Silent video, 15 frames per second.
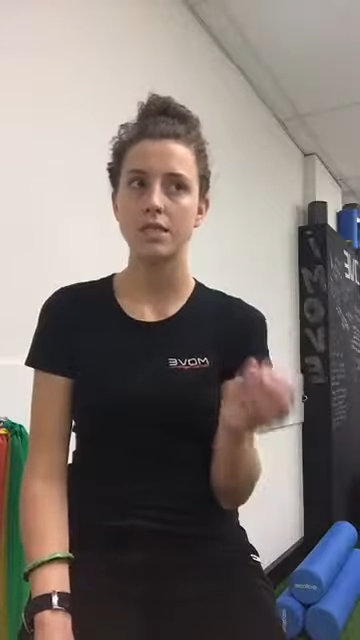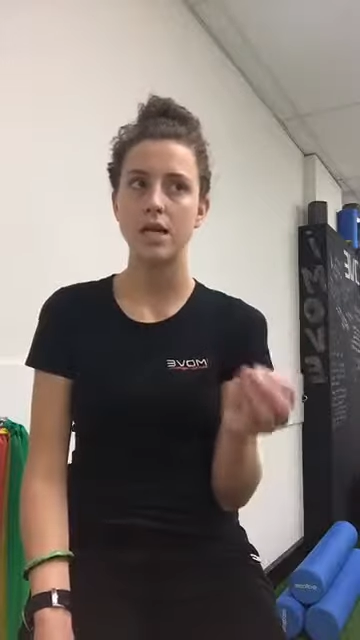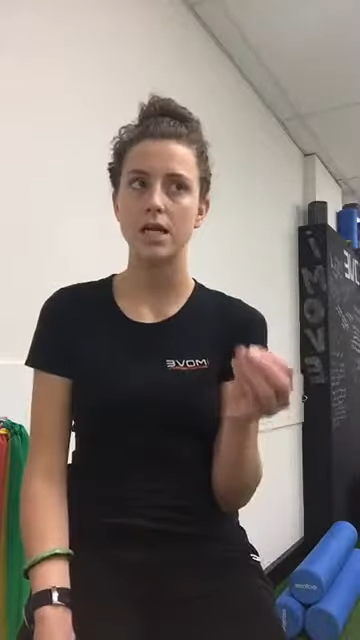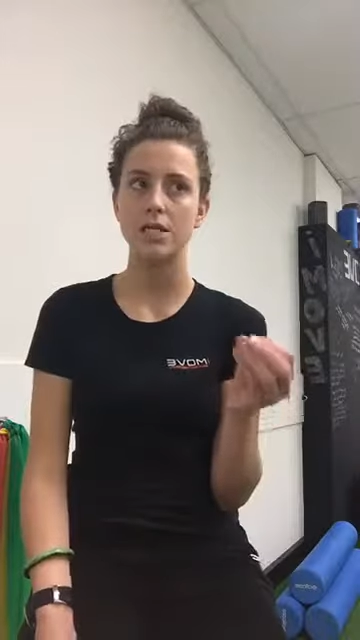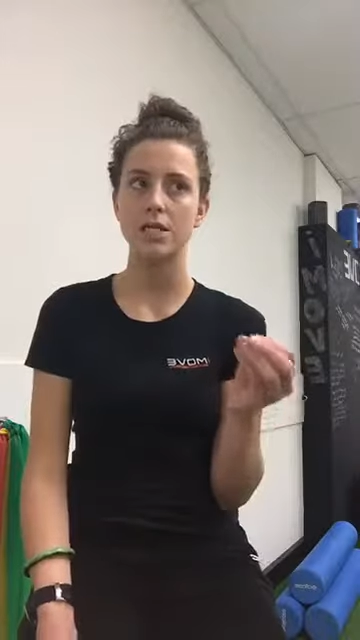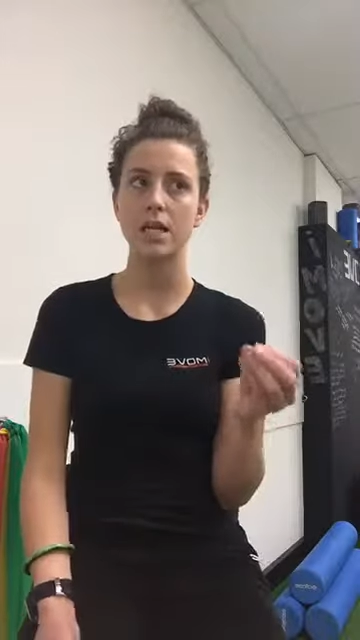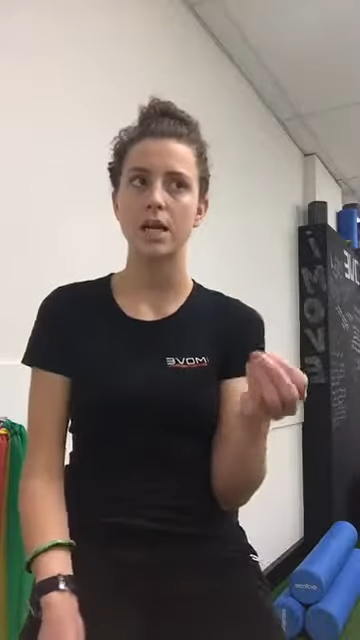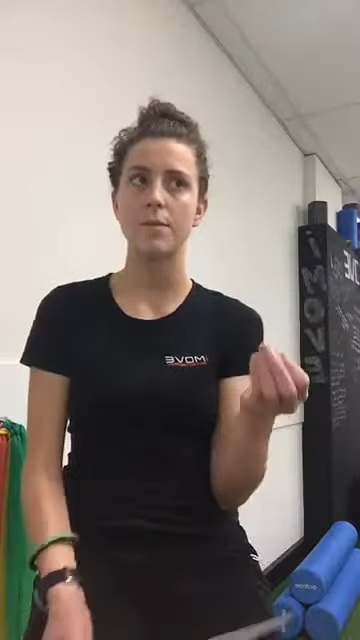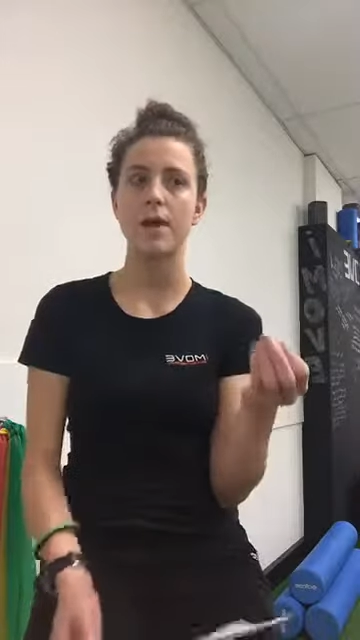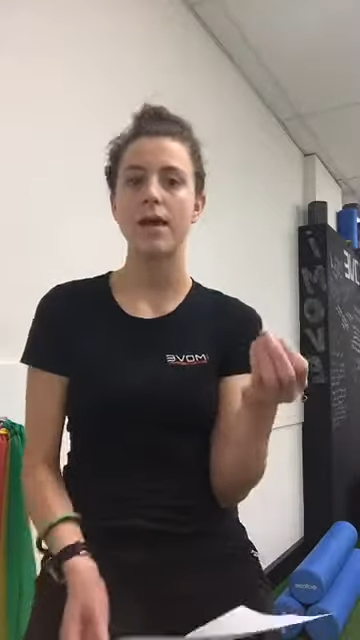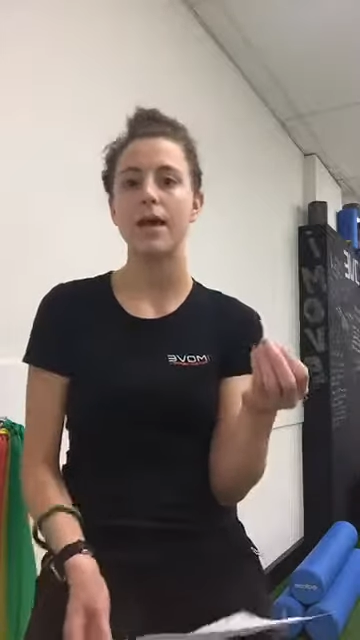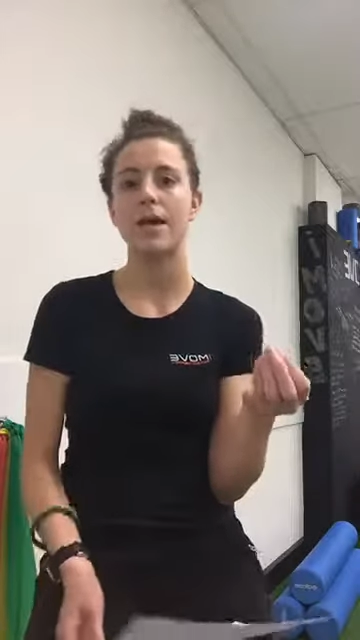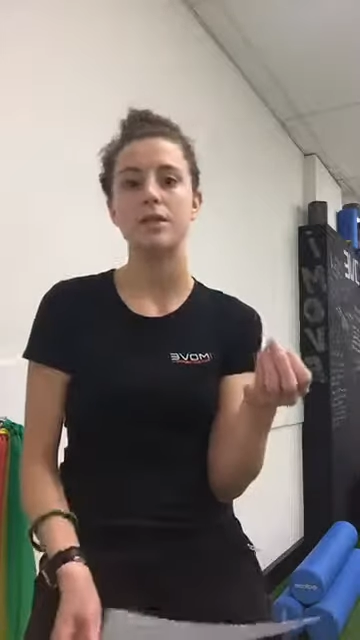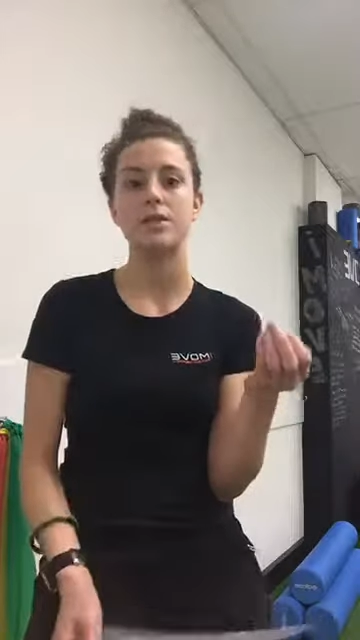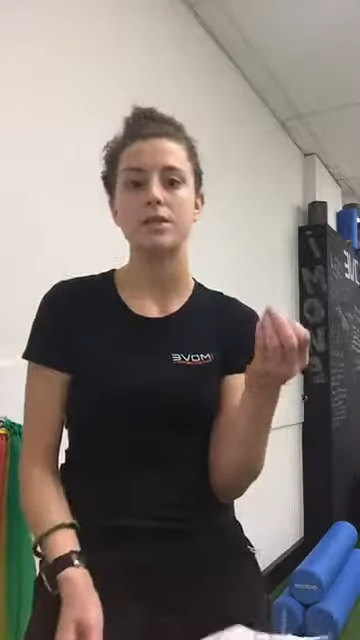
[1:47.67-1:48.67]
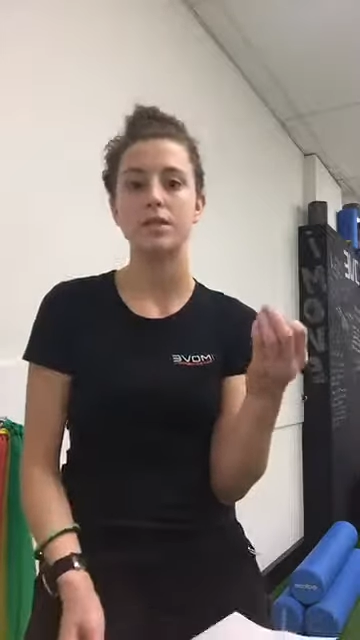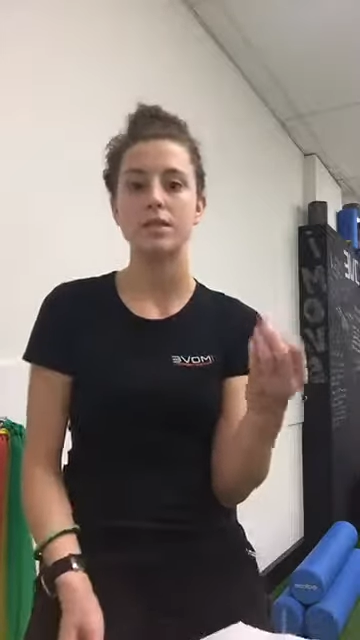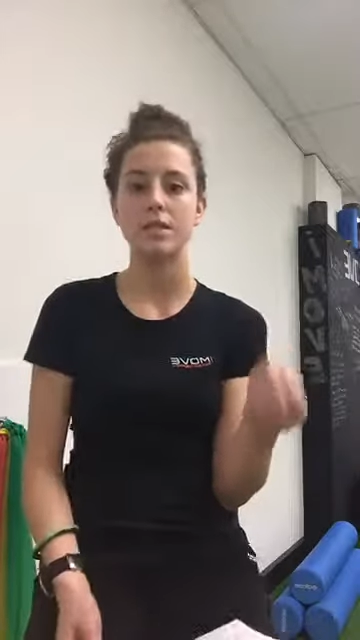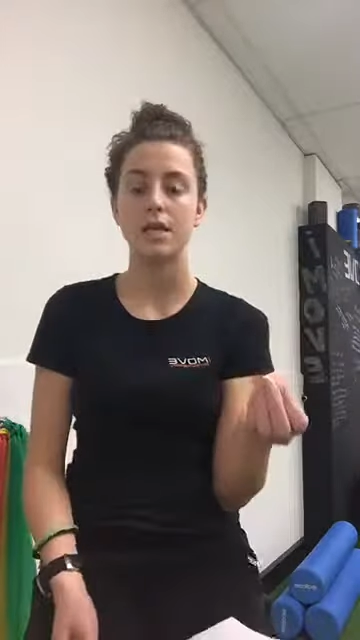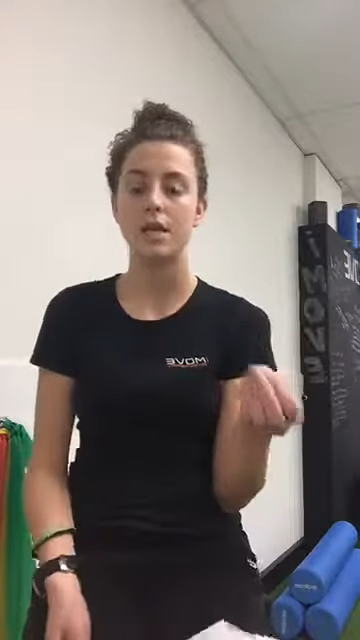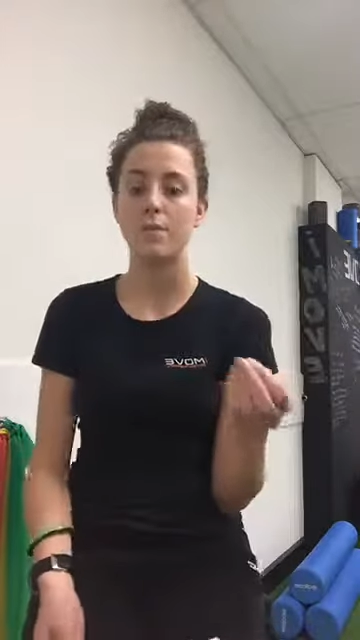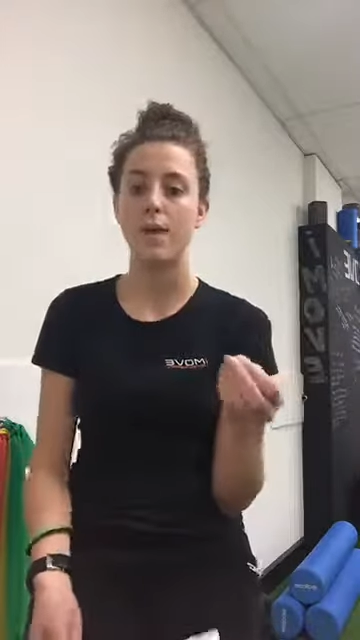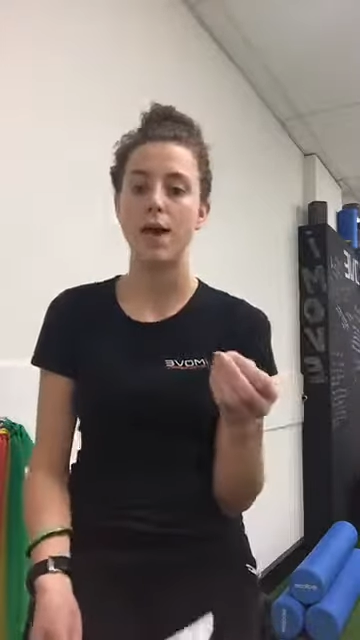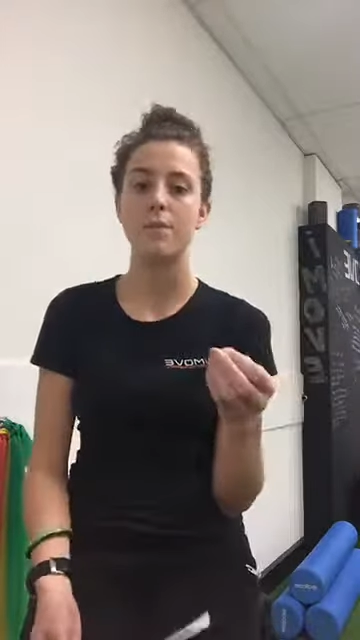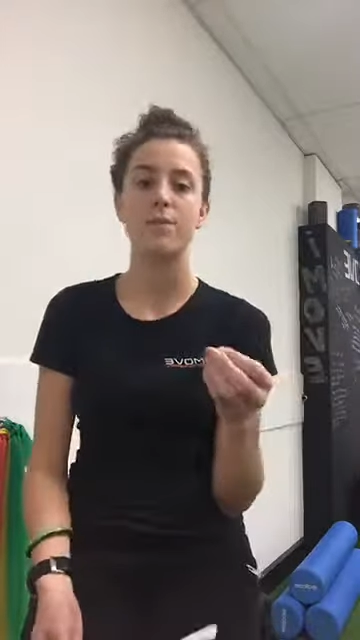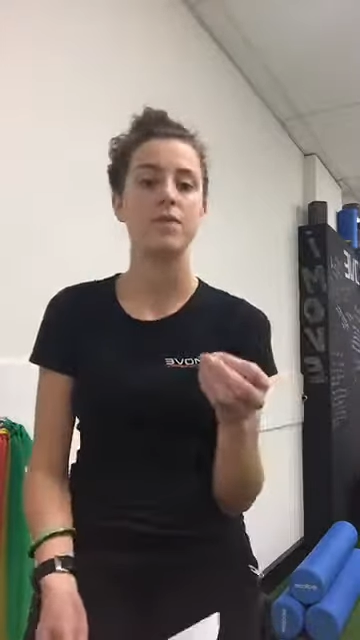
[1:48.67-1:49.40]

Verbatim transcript: actually get my hands on the study paper.